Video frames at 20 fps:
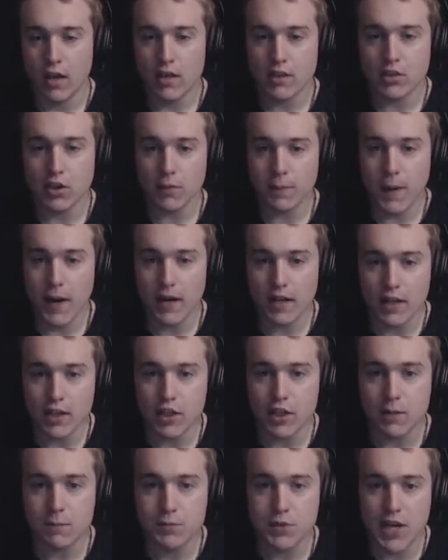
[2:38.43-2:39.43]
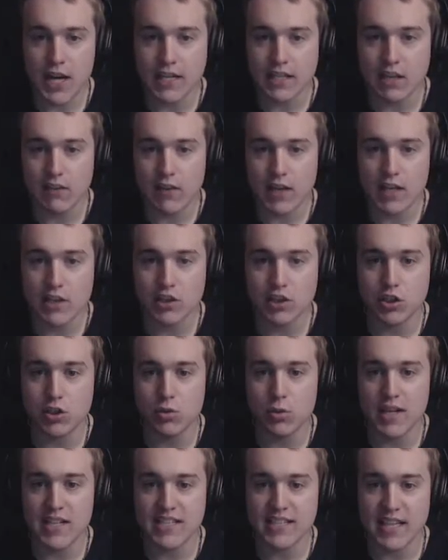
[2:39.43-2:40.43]
so apparently your objective is
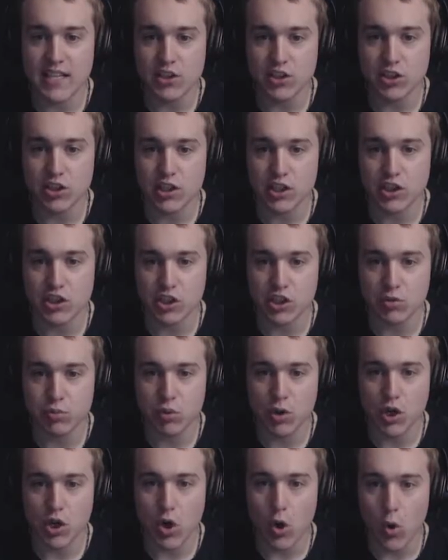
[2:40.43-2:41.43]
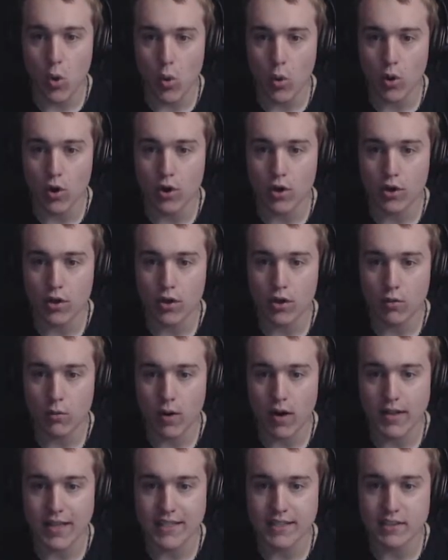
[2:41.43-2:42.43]
to essentially just record...
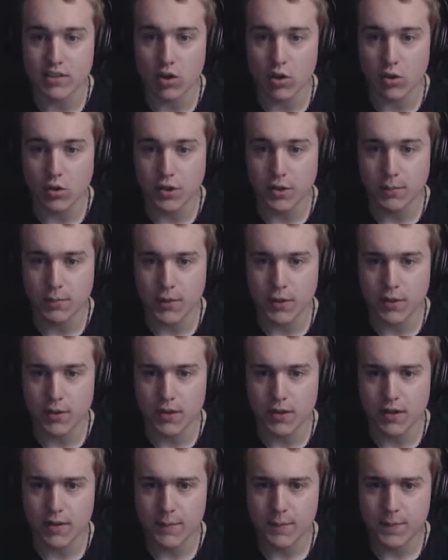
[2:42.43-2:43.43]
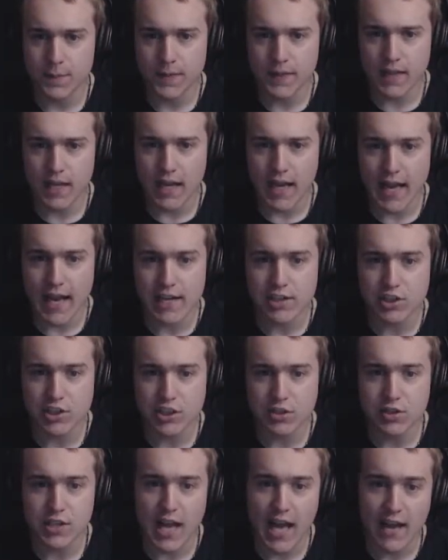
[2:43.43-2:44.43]
Wow, that is an old computer. I
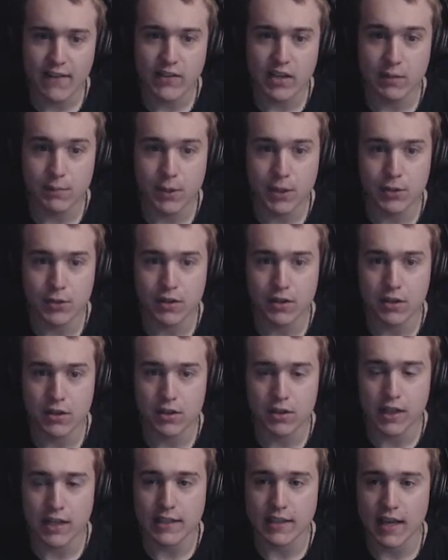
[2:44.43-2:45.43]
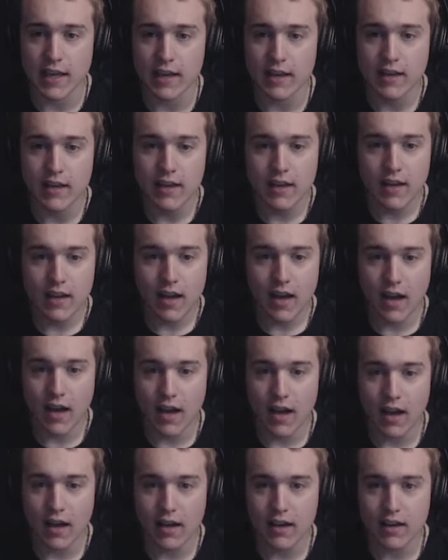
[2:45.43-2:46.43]
actually used to have a computer that looked like that.
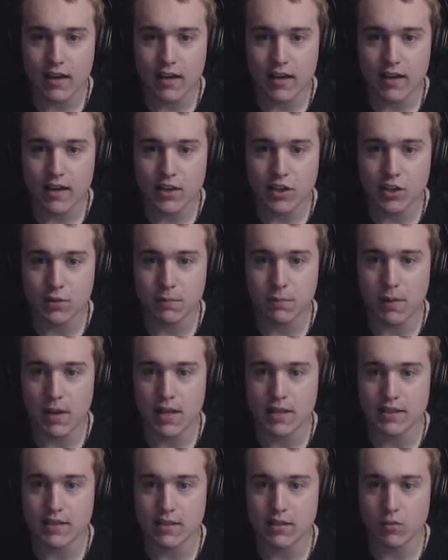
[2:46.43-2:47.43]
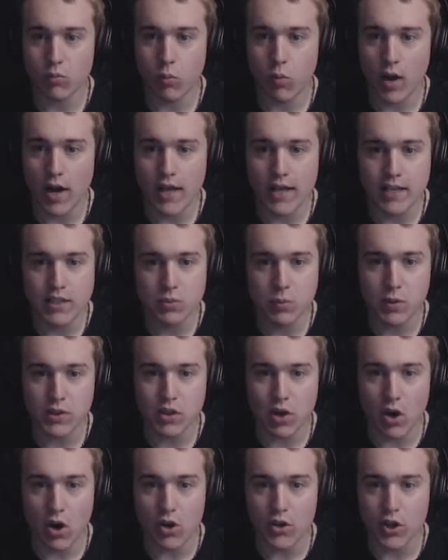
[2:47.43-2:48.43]
Uh, your What is
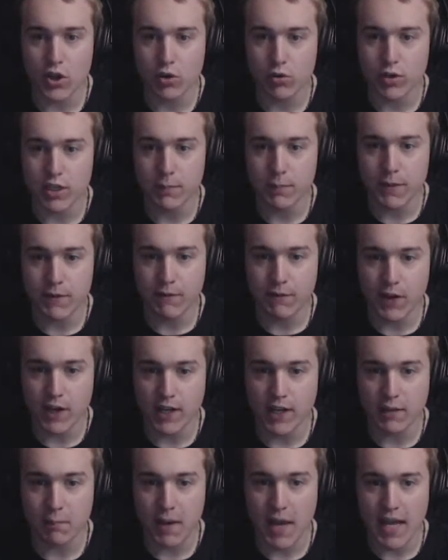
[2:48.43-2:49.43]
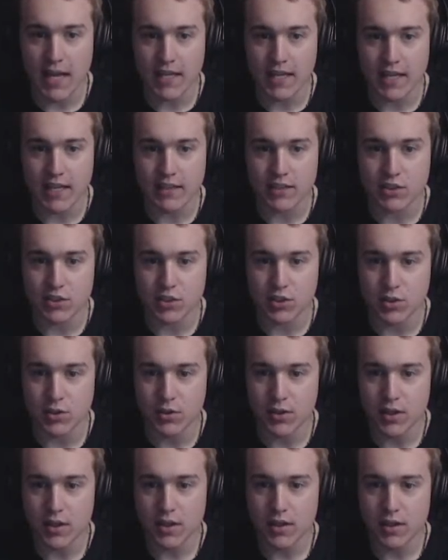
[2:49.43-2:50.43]
with all the creepy fucking mannequins, dude?